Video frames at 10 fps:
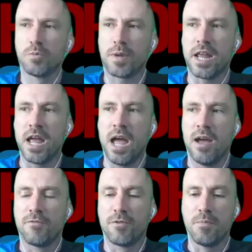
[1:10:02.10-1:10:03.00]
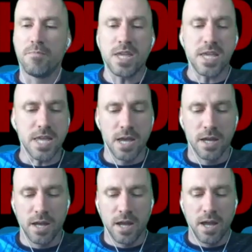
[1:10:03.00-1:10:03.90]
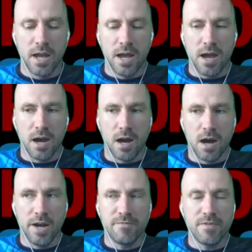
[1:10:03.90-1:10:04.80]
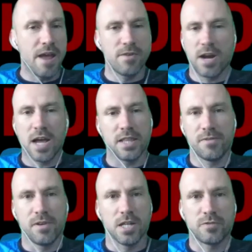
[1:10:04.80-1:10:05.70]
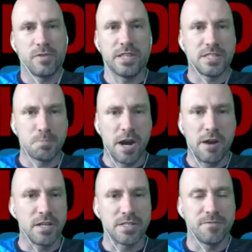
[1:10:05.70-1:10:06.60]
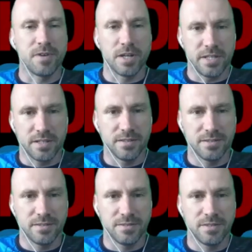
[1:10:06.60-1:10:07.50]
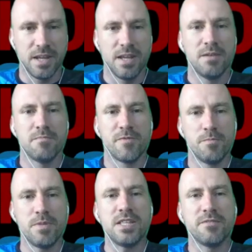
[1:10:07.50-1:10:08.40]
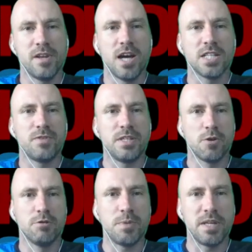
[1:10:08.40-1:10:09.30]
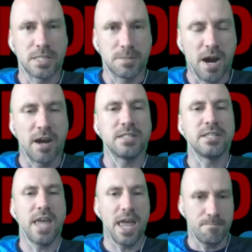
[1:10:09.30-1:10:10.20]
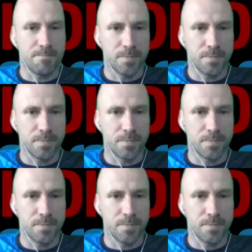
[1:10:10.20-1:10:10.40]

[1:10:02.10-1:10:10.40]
would be. For me, I've never had the philosophy that sparring is a fight. Okay. For me, the philosophy has always been that sparring is a game.